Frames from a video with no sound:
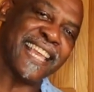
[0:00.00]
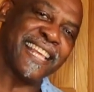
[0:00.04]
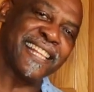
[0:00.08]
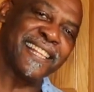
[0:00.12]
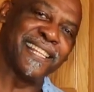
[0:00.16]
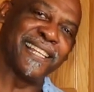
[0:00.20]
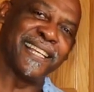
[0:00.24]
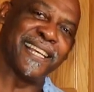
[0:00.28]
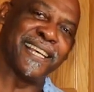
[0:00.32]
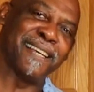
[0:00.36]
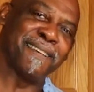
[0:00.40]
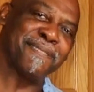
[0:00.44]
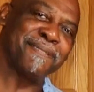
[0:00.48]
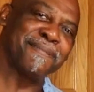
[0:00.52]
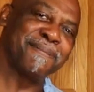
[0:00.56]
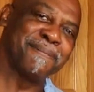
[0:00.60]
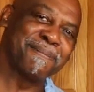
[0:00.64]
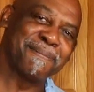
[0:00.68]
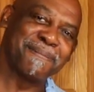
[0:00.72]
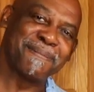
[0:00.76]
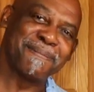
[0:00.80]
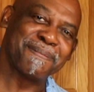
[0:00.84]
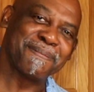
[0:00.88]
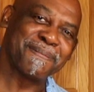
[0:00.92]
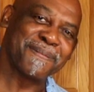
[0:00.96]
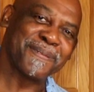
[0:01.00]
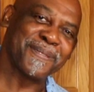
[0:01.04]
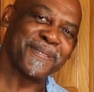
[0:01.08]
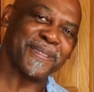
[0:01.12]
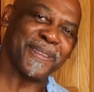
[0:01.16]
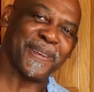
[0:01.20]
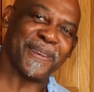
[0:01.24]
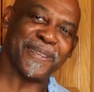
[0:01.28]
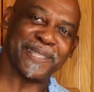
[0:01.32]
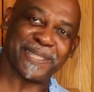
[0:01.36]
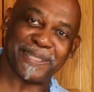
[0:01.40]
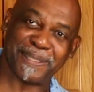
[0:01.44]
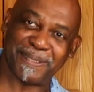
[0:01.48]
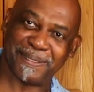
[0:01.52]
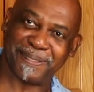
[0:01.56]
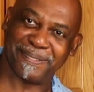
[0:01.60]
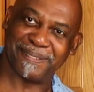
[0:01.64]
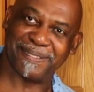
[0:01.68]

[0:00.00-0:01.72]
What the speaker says: in love. No, is it?